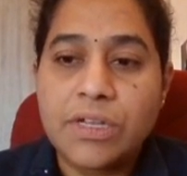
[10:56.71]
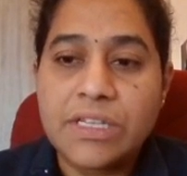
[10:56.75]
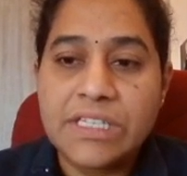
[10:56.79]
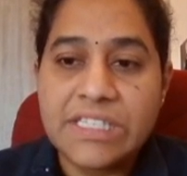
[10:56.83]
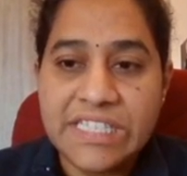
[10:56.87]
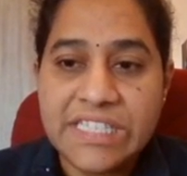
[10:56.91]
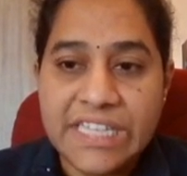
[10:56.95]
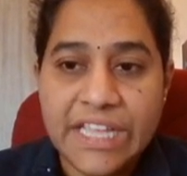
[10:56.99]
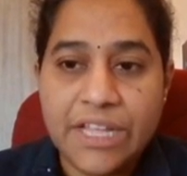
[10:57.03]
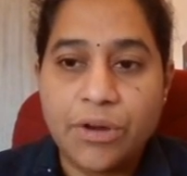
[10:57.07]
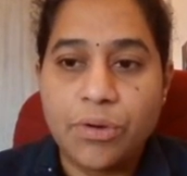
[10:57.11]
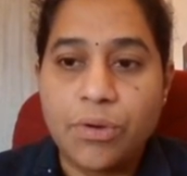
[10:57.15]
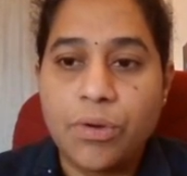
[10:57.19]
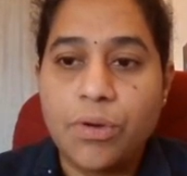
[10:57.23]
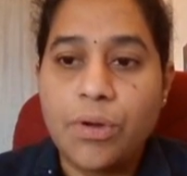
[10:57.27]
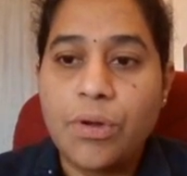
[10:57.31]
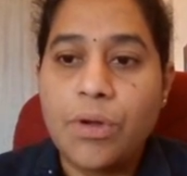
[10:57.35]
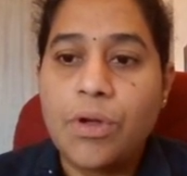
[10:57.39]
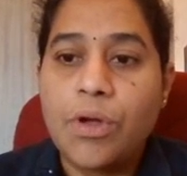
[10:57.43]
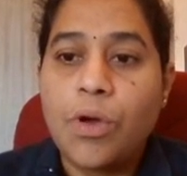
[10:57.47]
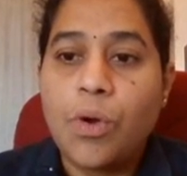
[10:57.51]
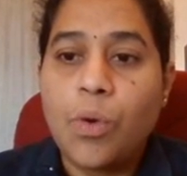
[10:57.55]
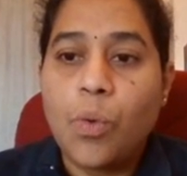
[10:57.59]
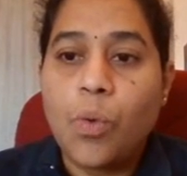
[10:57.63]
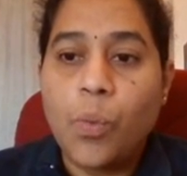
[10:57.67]
0,
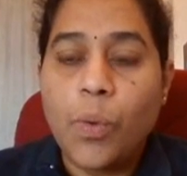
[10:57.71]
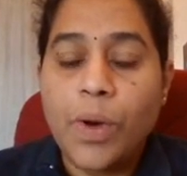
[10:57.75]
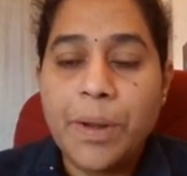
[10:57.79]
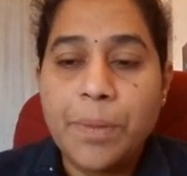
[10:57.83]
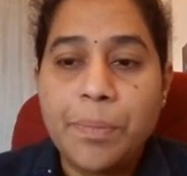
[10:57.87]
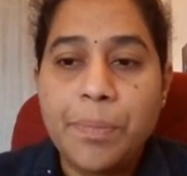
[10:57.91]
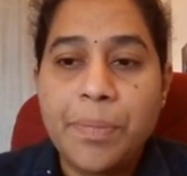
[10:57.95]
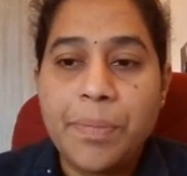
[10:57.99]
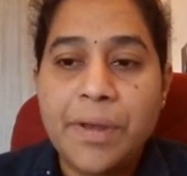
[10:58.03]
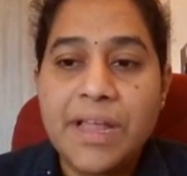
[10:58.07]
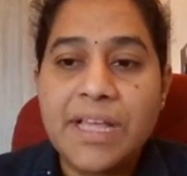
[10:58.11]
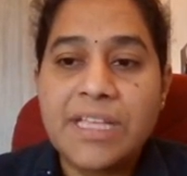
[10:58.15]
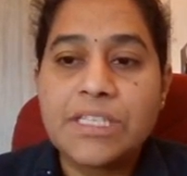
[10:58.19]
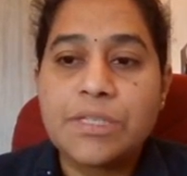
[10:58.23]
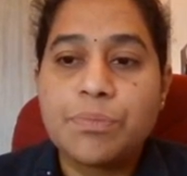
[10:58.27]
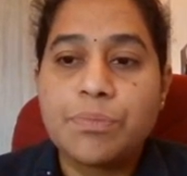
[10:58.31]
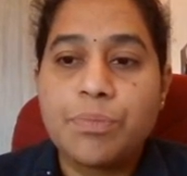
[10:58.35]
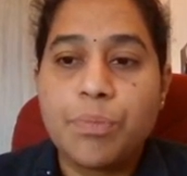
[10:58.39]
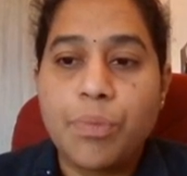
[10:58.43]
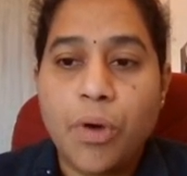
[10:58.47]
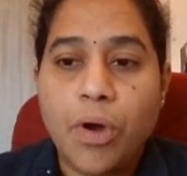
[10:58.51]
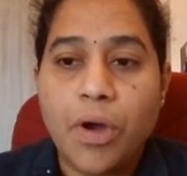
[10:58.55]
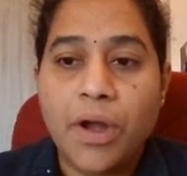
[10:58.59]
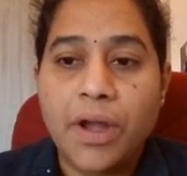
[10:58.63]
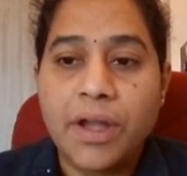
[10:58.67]
1 plus
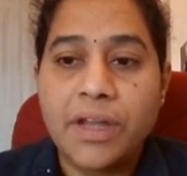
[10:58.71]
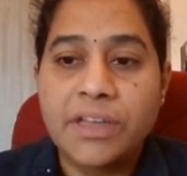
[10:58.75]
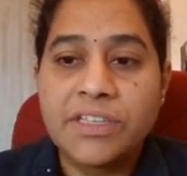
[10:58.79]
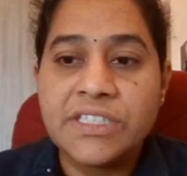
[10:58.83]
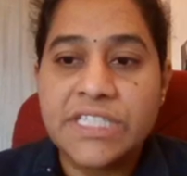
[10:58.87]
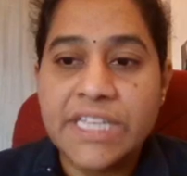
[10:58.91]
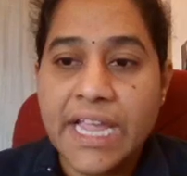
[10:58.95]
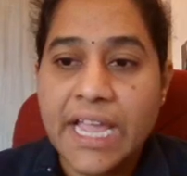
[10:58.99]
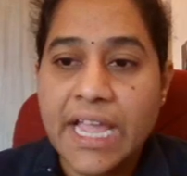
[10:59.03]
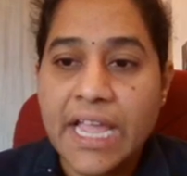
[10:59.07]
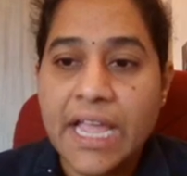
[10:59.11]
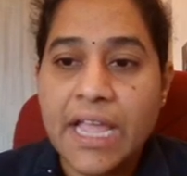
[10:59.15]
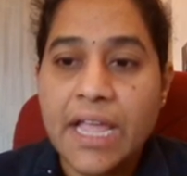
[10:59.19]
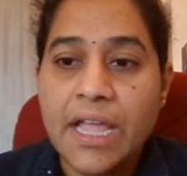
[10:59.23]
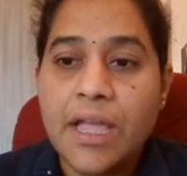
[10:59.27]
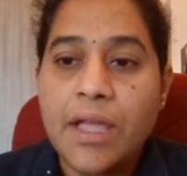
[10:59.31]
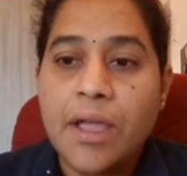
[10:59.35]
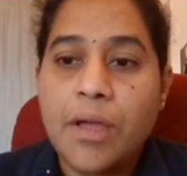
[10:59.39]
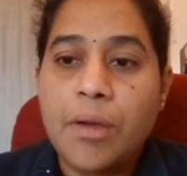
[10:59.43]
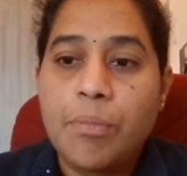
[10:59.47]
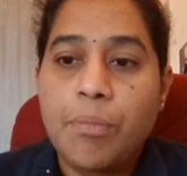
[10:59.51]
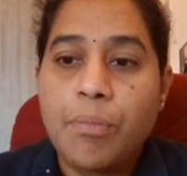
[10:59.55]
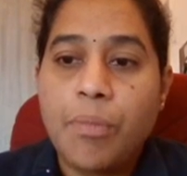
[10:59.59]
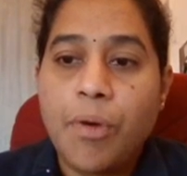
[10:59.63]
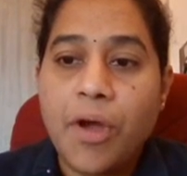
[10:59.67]
j
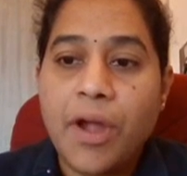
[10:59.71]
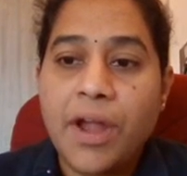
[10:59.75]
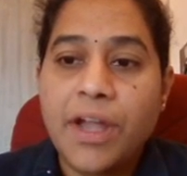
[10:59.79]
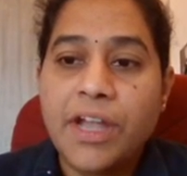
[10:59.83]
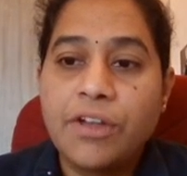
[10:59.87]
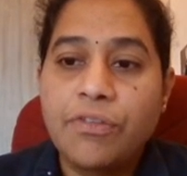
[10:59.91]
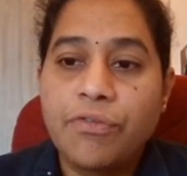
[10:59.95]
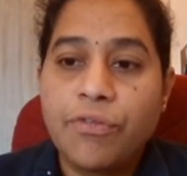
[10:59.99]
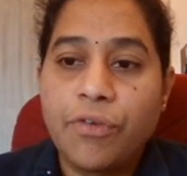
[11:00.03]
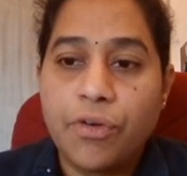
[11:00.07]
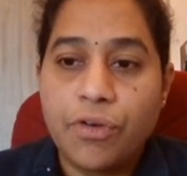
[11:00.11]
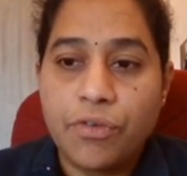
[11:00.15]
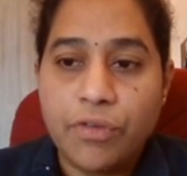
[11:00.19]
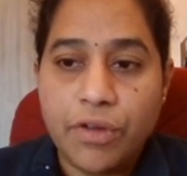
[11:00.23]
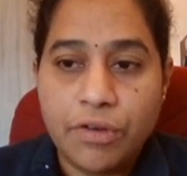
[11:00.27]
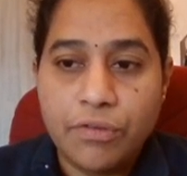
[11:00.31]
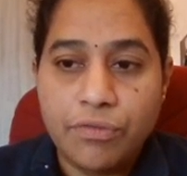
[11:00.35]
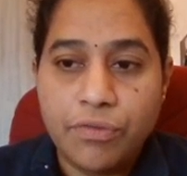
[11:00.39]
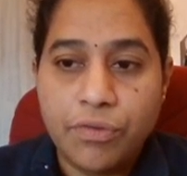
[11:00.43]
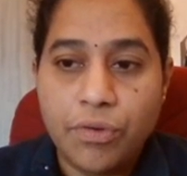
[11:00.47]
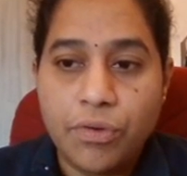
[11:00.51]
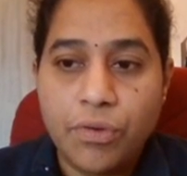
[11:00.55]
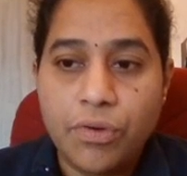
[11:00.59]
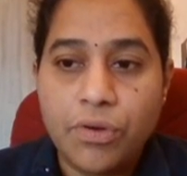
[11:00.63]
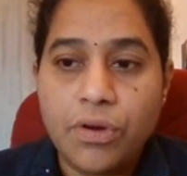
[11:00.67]

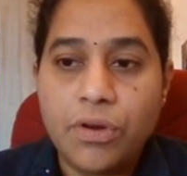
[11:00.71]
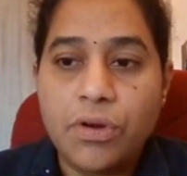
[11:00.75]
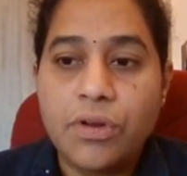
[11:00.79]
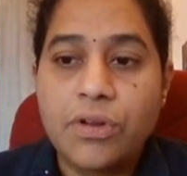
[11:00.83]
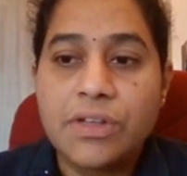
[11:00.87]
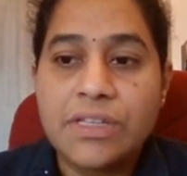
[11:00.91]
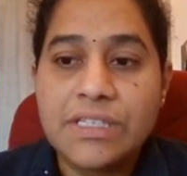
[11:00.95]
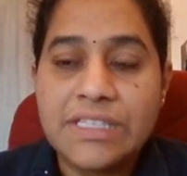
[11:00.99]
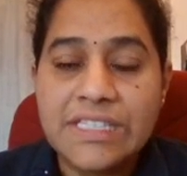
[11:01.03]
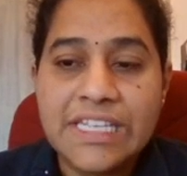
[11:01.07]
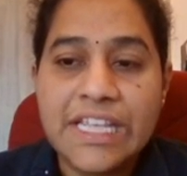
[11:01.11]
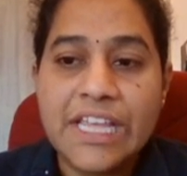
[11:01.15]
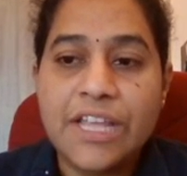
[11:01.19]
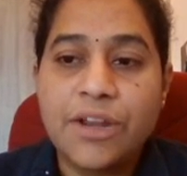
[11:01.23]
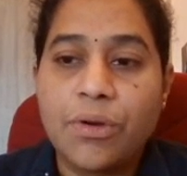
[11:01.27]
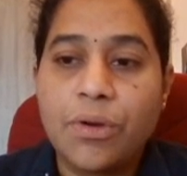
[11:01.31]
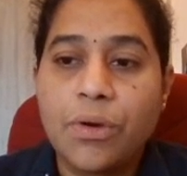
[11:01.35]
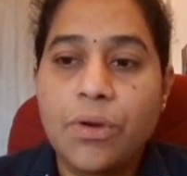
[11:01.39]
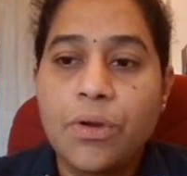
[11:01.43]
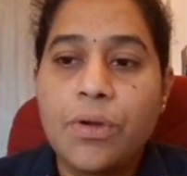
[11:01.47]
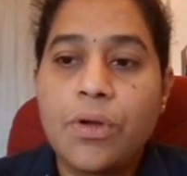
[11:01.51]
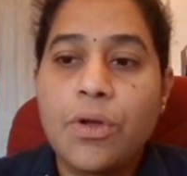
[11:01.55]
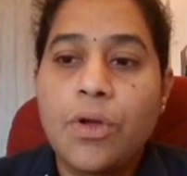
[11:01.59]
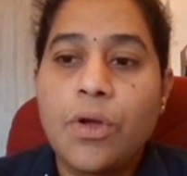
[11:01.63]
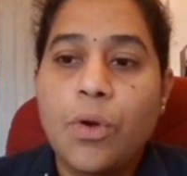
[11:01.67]
0.414,
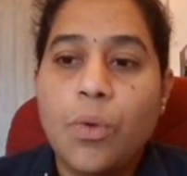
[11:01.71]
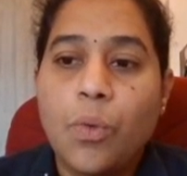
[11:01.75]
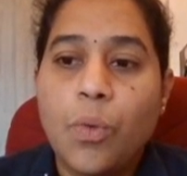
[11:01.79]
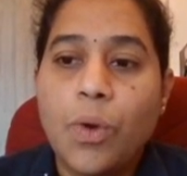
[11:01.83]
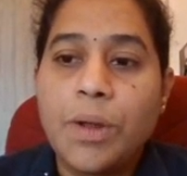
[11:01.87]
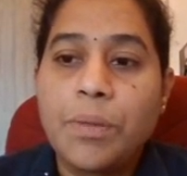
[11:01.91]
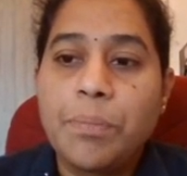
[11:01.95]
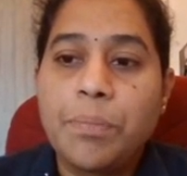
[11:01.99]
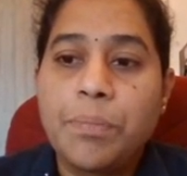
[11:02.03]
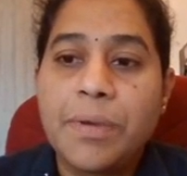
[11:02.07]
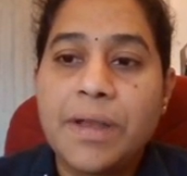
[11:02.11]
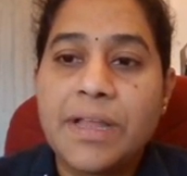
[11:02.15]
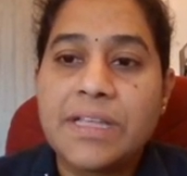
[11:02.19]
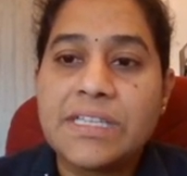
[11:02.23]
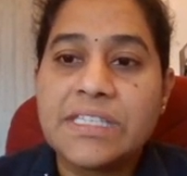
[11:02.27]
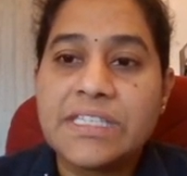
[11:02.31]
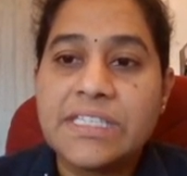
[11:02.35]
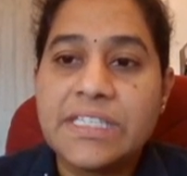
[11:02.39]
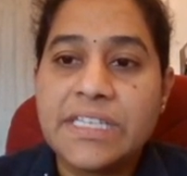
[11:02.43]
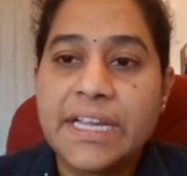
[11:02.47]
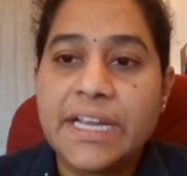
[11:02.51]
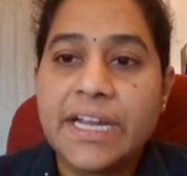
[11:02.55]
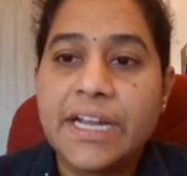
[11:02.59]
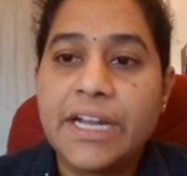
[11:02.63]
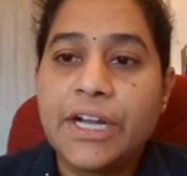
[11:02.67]
0, 1 plus
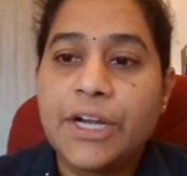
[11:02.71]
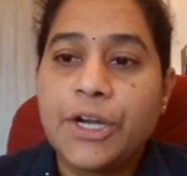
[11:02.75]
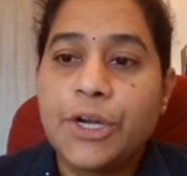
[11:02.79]
j